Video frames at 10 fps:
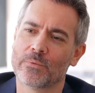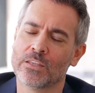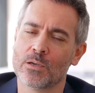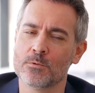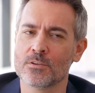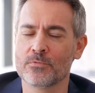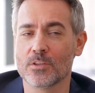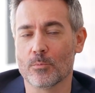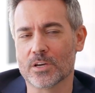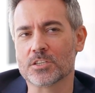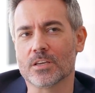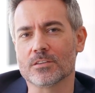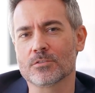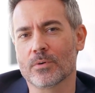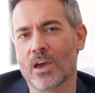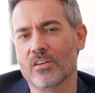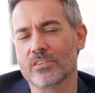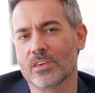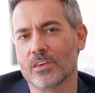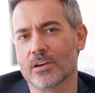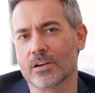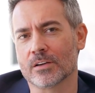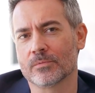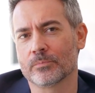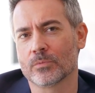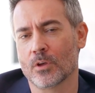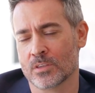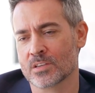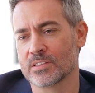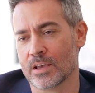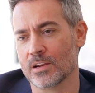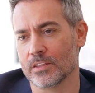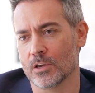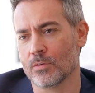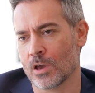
In terms of new machines, we have here, not exactly new.